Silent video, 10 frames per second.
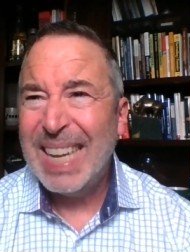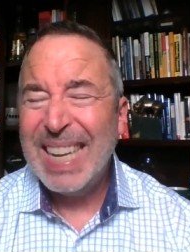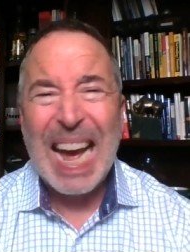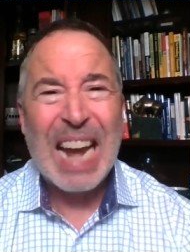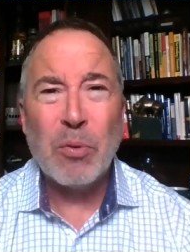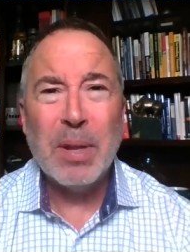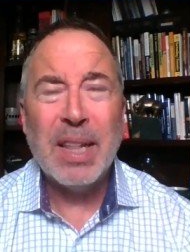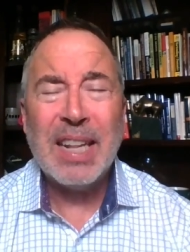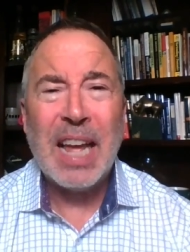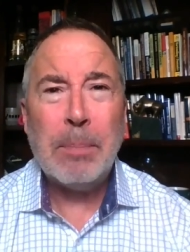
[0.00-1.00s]
Yeah, I don't
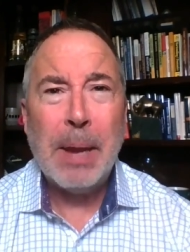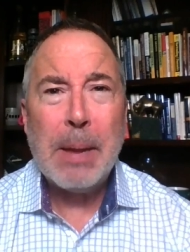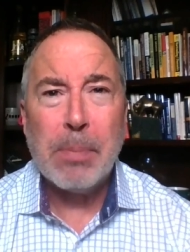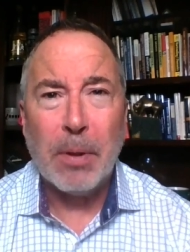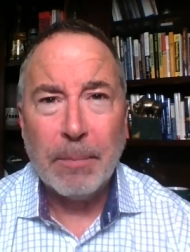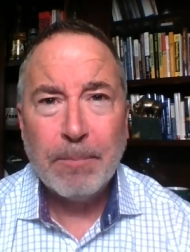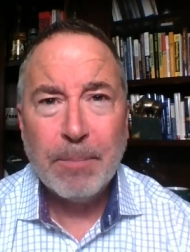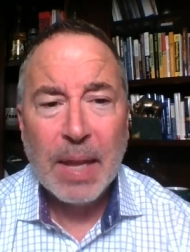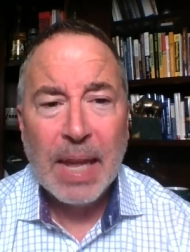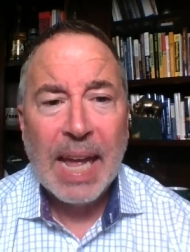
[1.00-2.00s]
really like people.
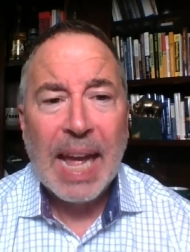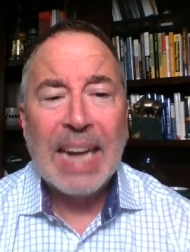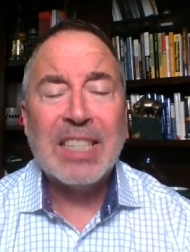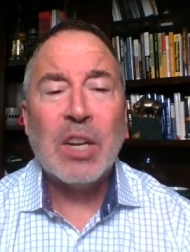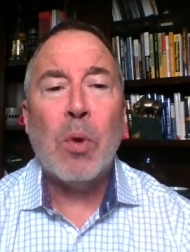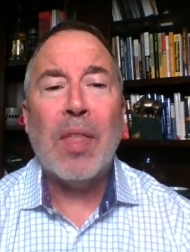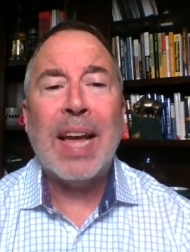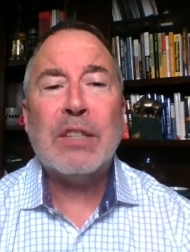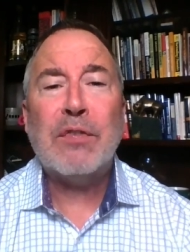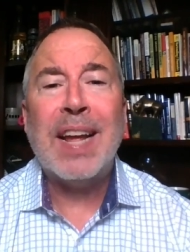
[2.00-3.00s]
I said, Well,
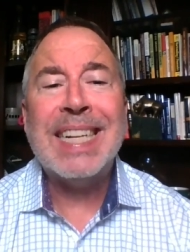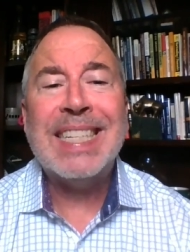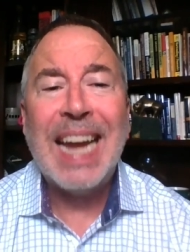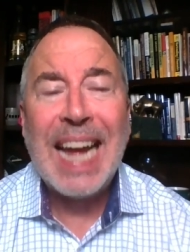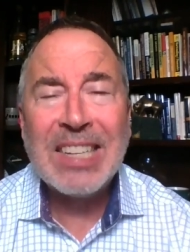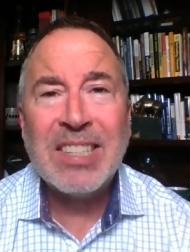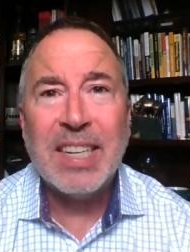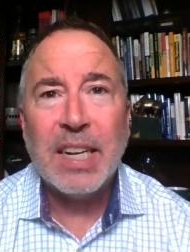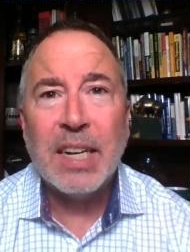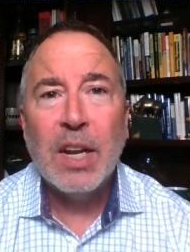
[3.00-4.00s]
that's
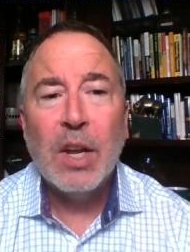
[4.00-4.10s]
fantastic.